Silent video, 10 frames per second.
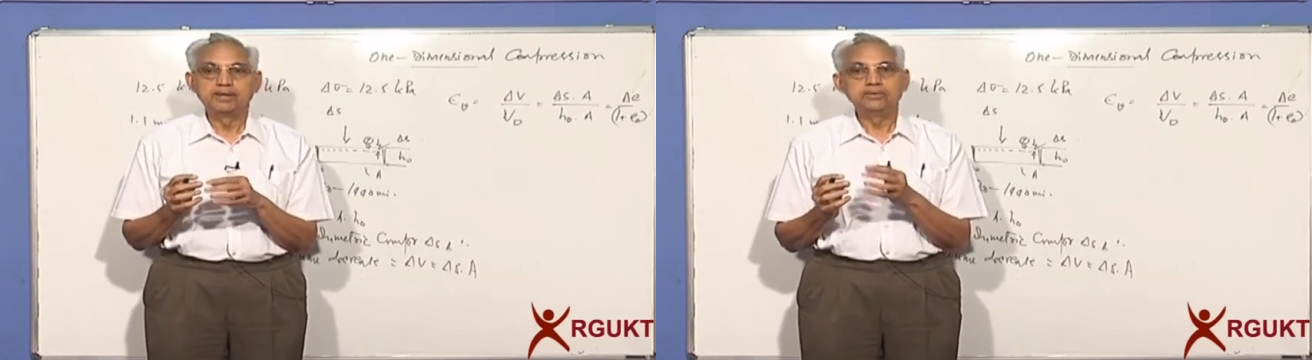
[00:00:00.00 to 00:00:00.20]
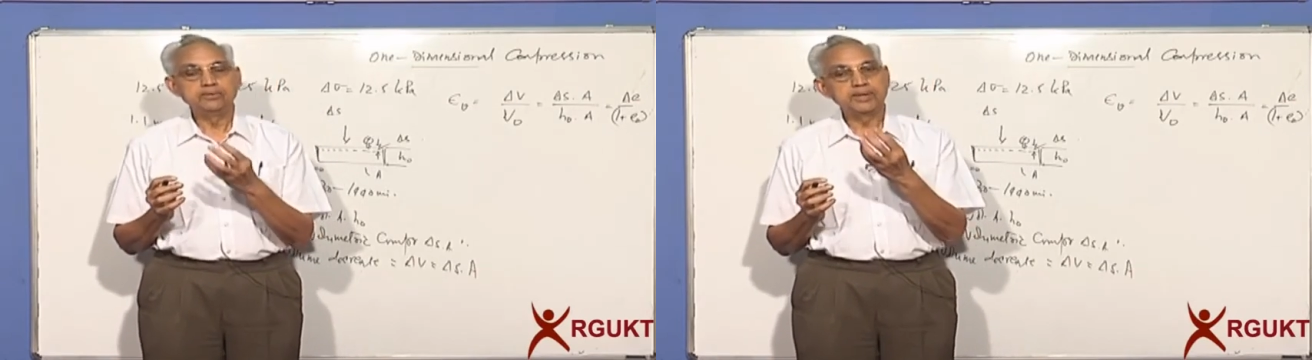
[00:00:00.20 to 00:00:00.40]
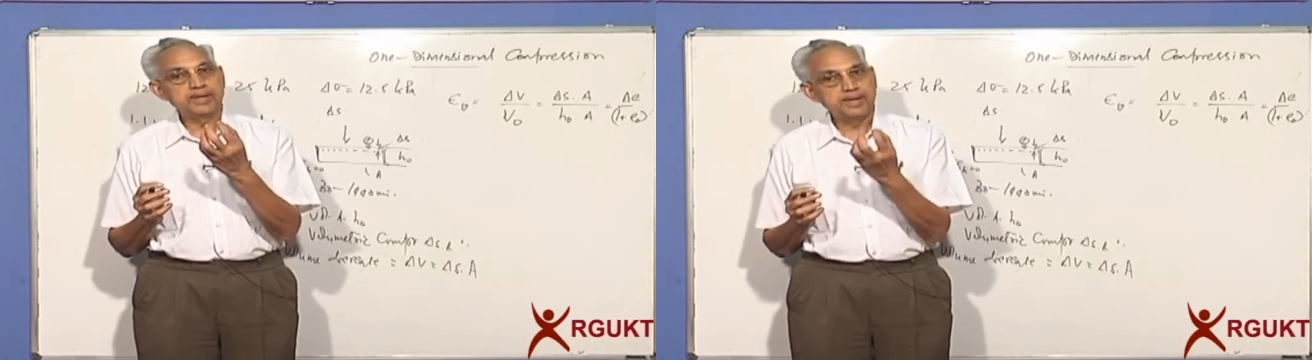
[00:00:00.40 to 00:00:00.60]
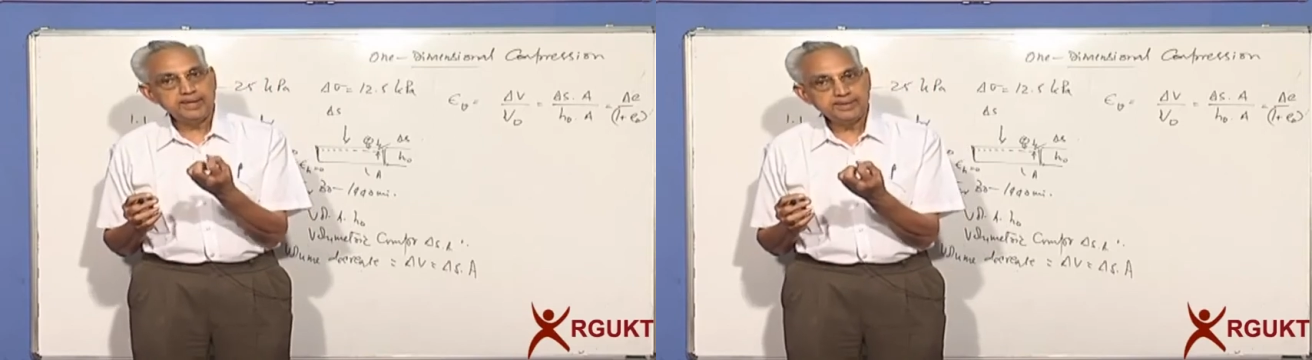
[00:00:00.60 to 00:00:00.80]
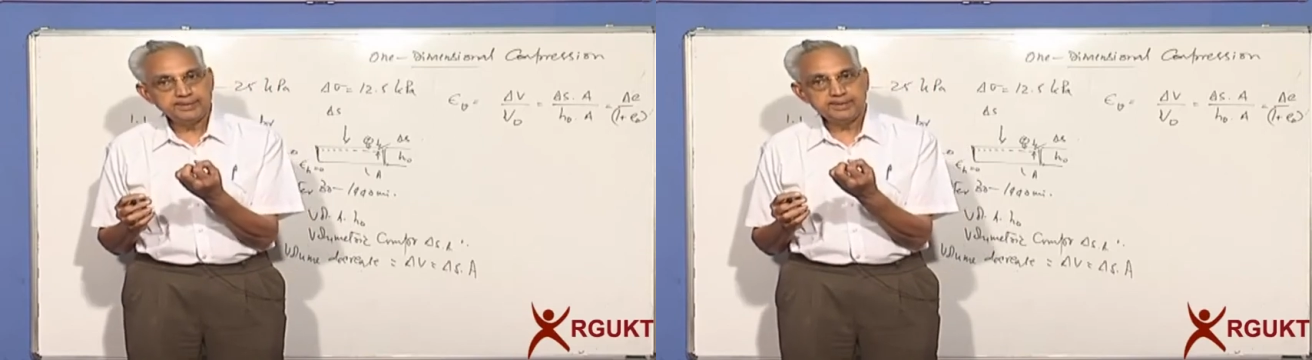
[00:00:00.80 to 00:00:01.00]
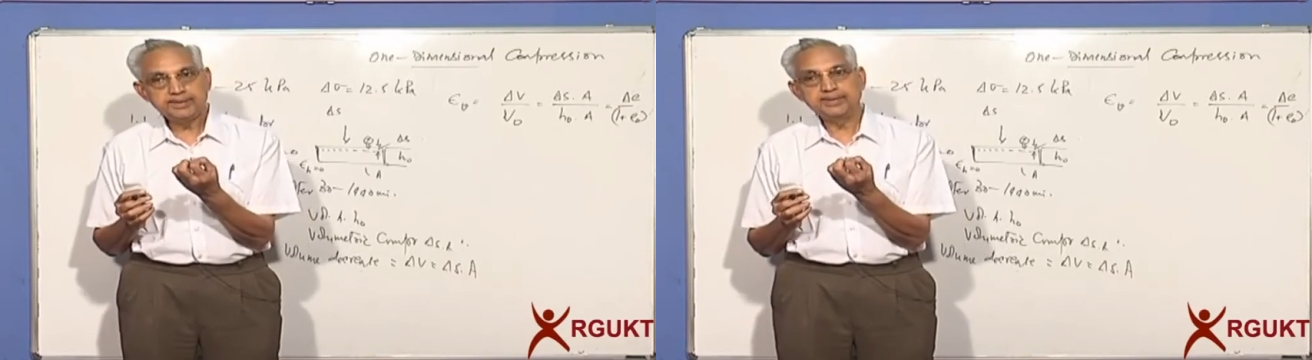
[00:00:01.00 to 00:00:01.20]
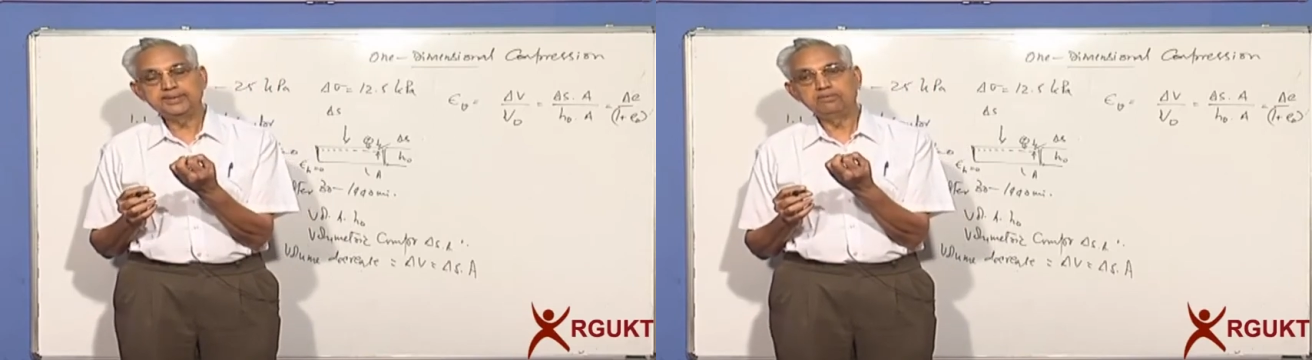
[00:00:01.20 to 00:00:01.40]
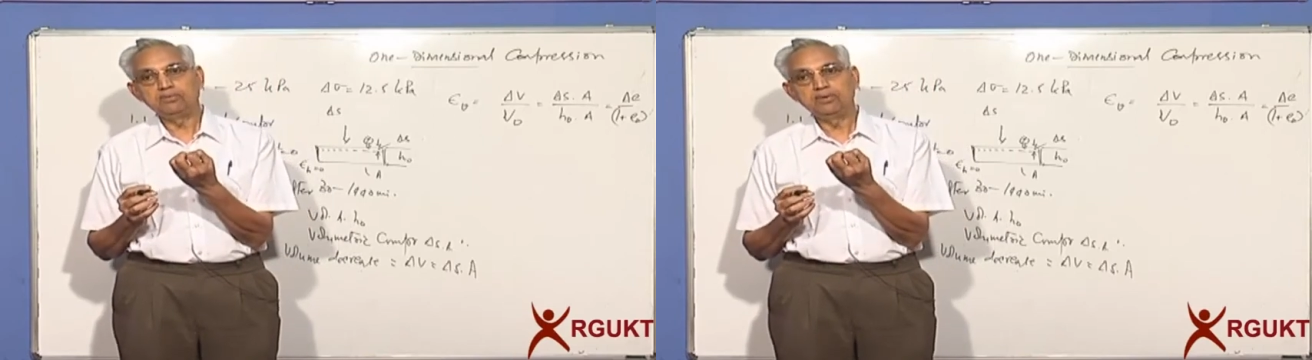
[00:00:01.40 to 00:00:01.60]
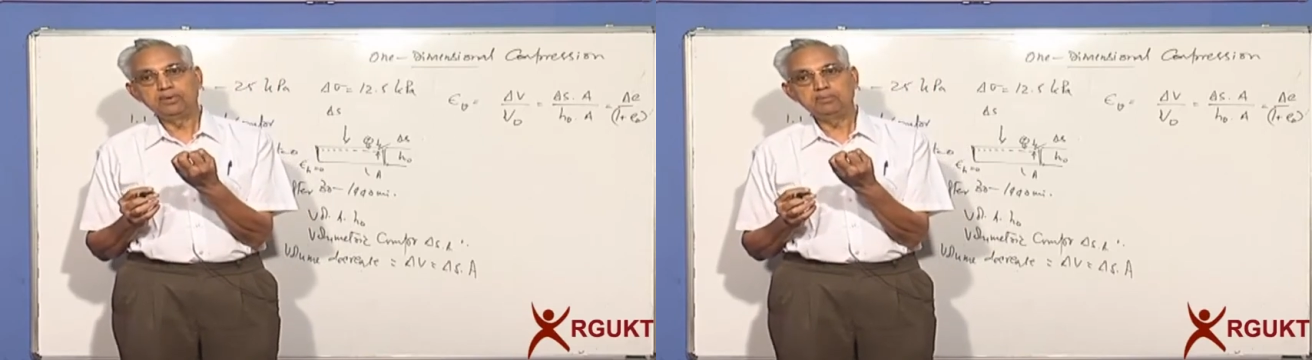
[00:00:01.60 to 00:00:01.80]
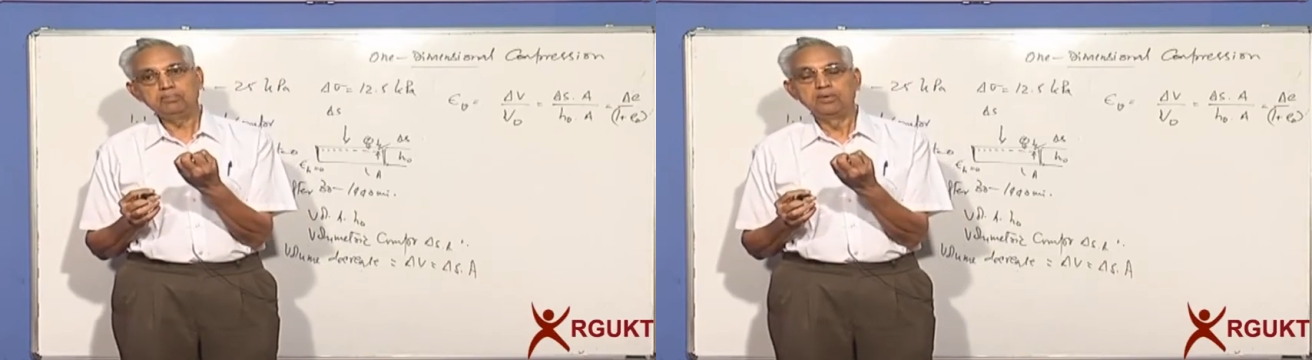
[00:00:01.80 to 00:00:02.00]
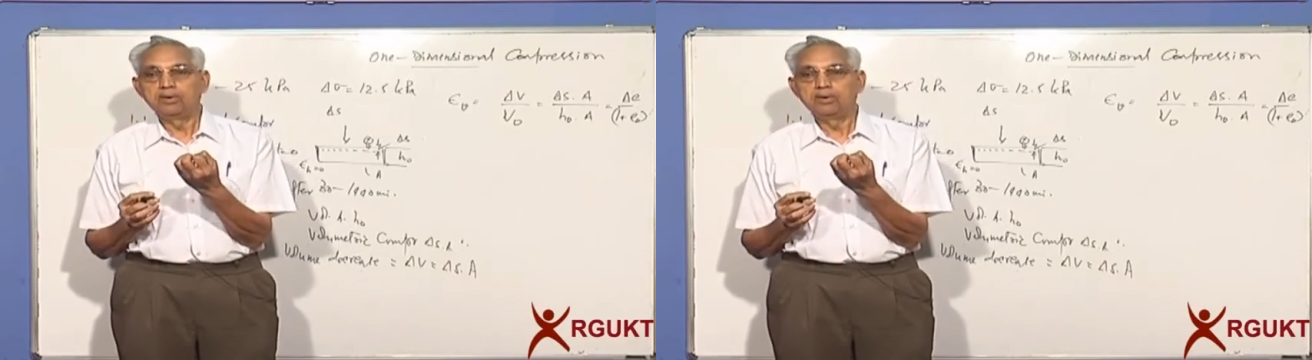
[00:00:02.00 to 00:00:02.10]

Do the grains decrease in volume,